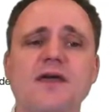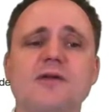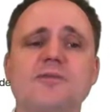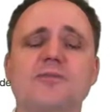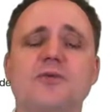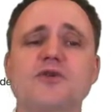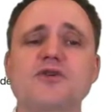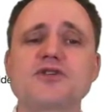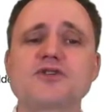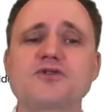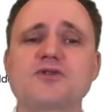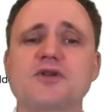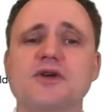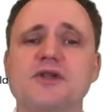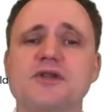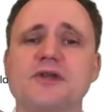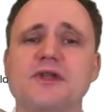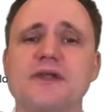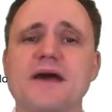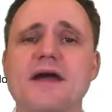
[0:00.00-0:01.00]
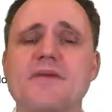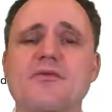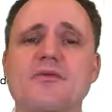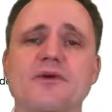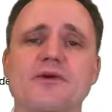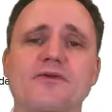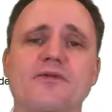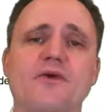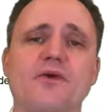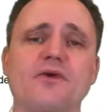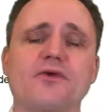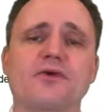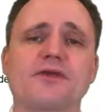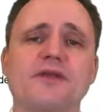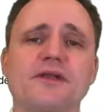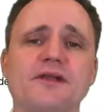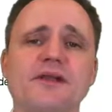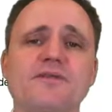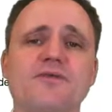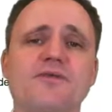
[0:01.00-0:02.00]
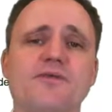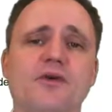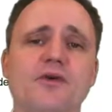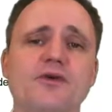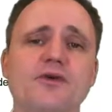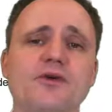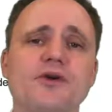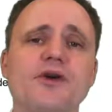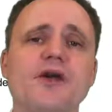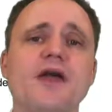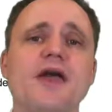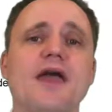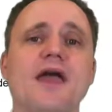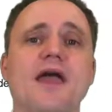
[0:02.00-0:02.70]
it points to the library folder, the lib folder,